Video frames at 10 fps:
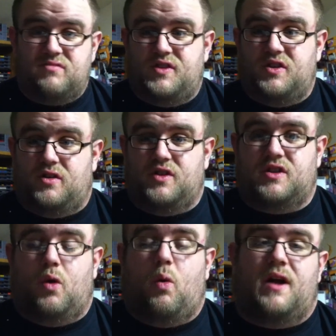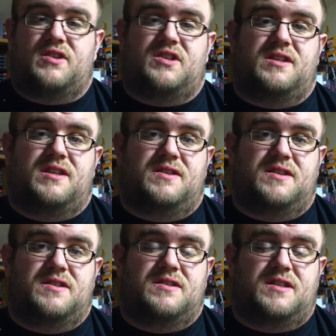That you can just go watch it
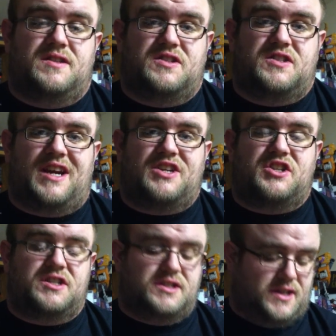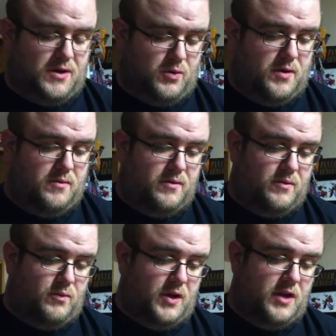in the sections, and it wouldn't
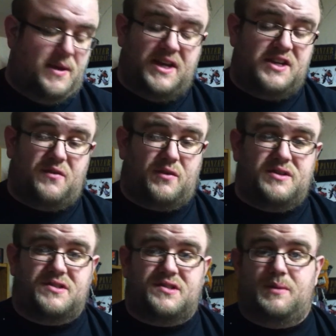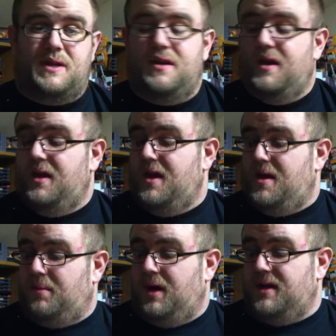really make a difference. I mean.
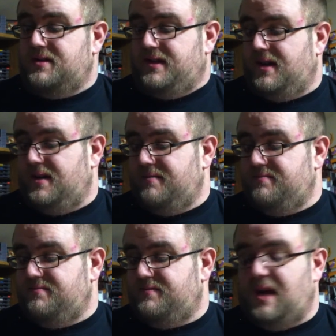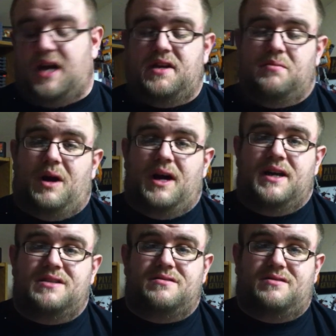But I didn't
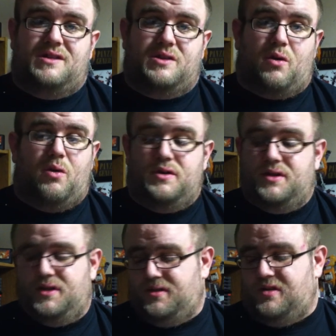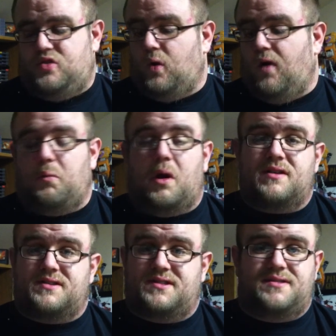mind throwing the
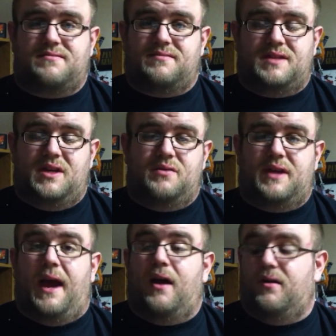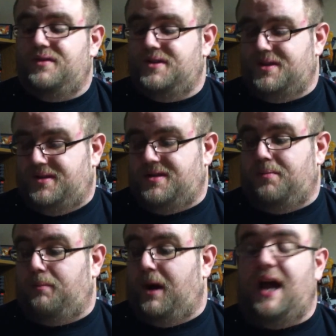$12, down
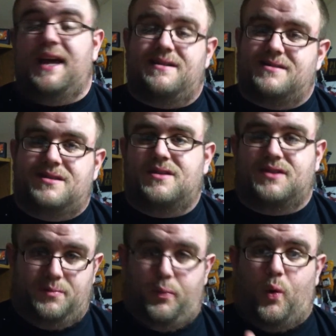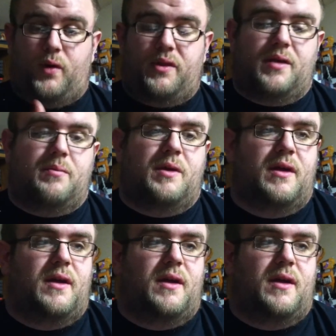to buy it to support them.